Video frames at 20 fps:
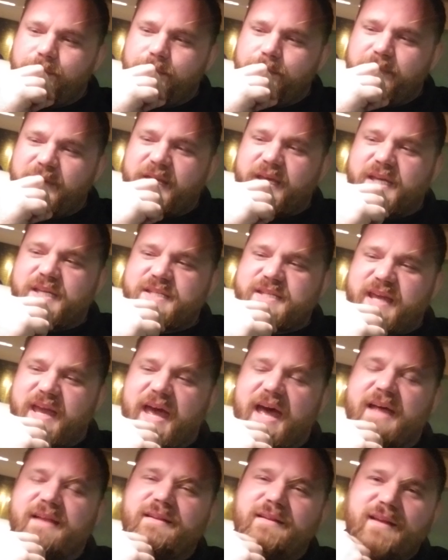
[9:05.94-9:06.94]
because
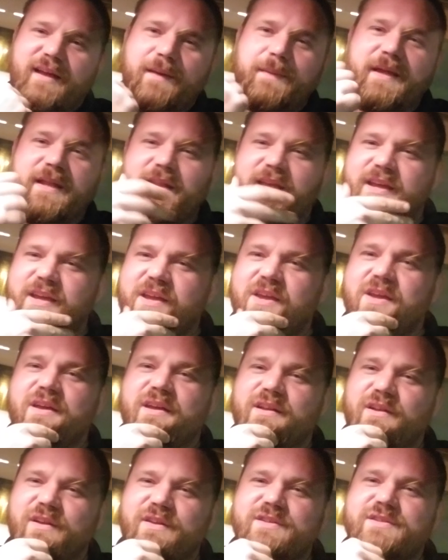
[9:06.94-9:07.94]
yeah, I
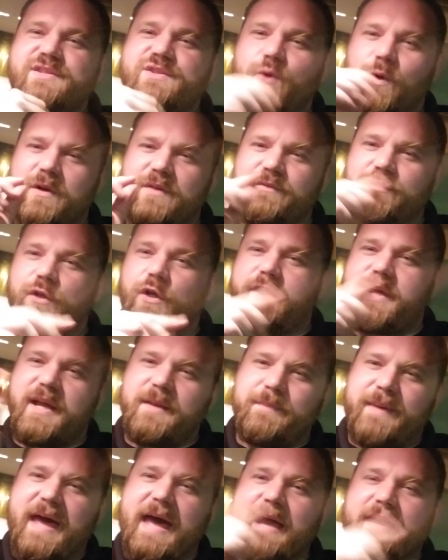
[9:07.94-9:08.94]
mean, sort of
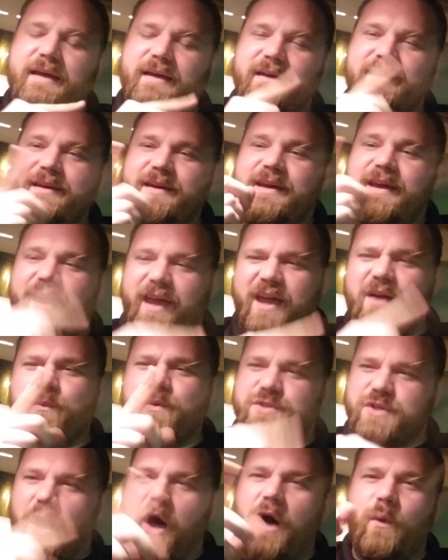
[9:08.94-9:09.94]
looking back, it
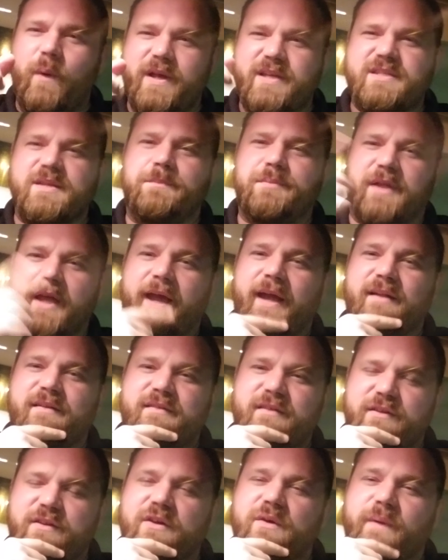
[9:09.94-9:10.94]
was always the plan
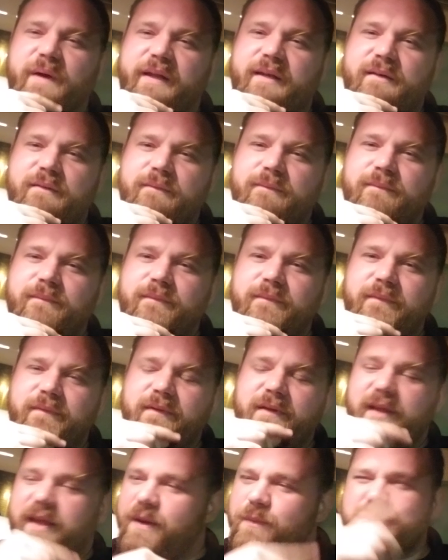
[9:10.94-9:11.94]
to do it.
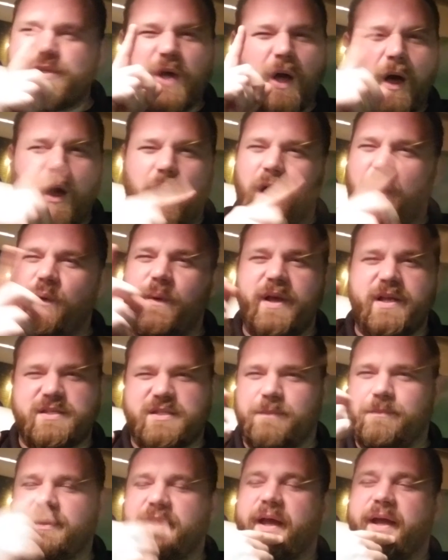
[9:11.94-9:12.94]
It was always
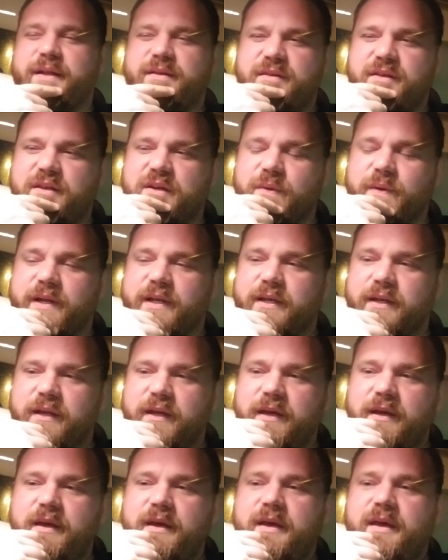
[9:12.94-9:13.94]
the plan to do it.
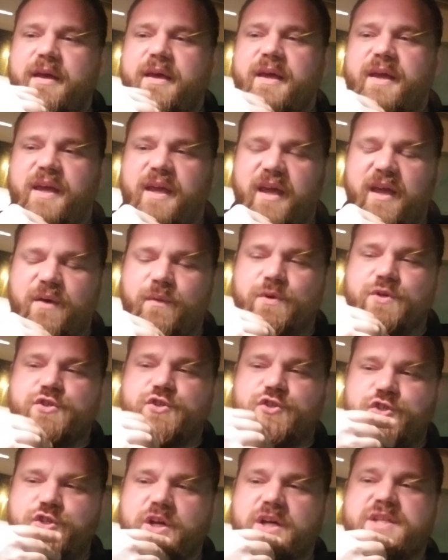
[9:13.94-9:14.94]
It was
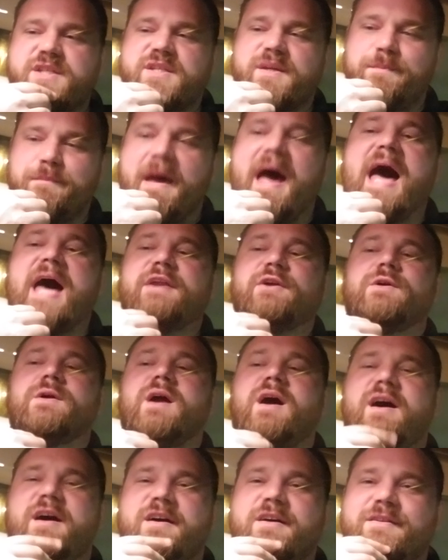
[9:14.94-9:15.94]
just a matter
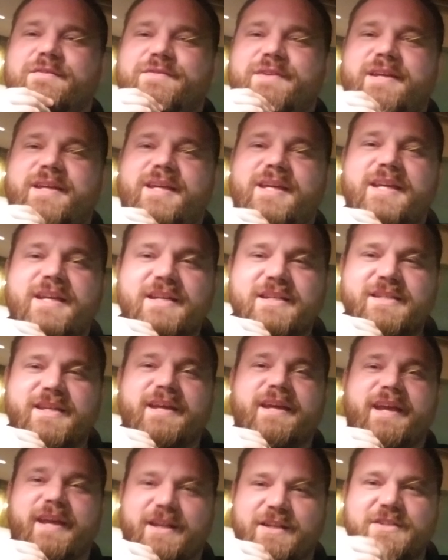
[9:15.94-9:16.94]
of
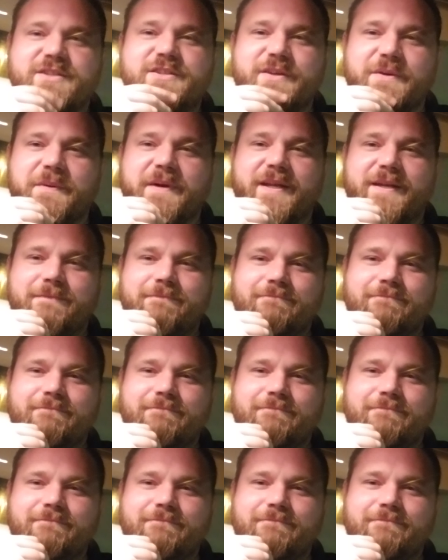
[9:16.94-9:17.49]
easing into it.